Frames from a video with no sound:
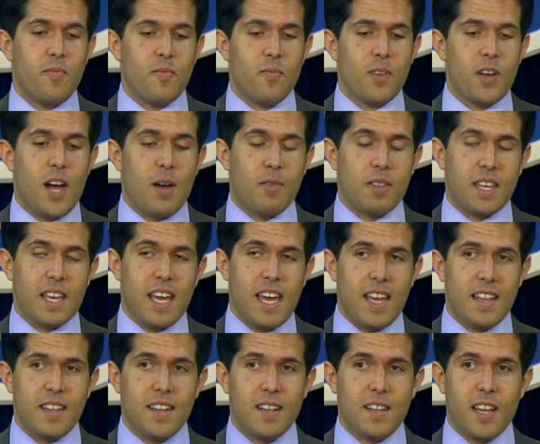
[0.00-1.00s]
gone with a
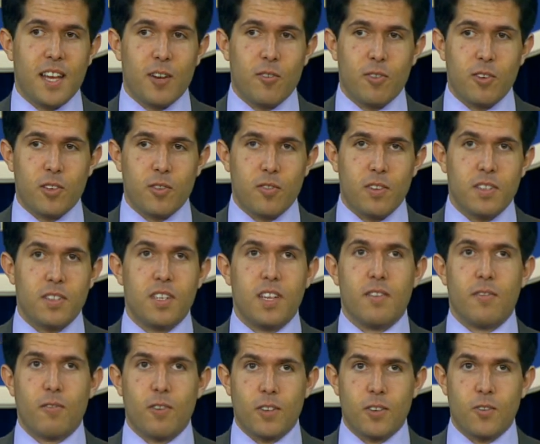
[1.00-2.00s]
candidate like Chris Christie,
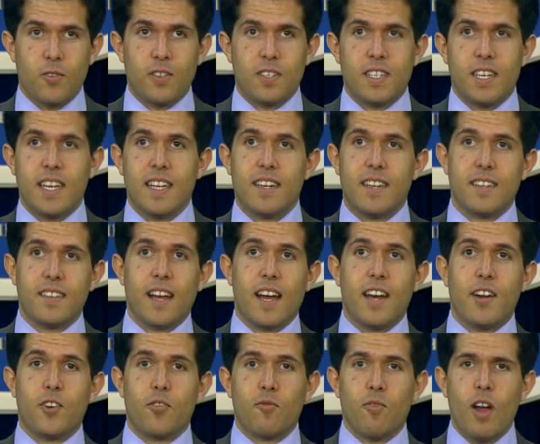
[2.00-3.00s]
if Chris Christie had
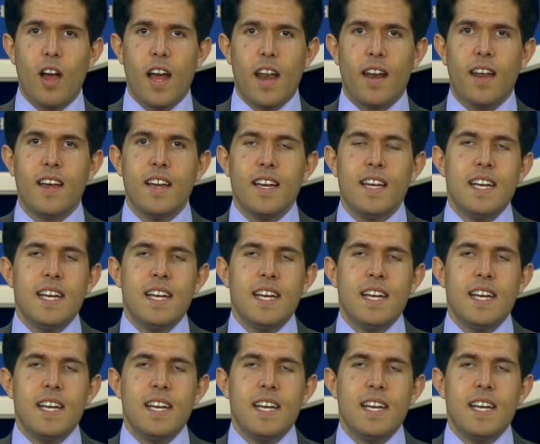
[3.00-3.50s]
decided to run,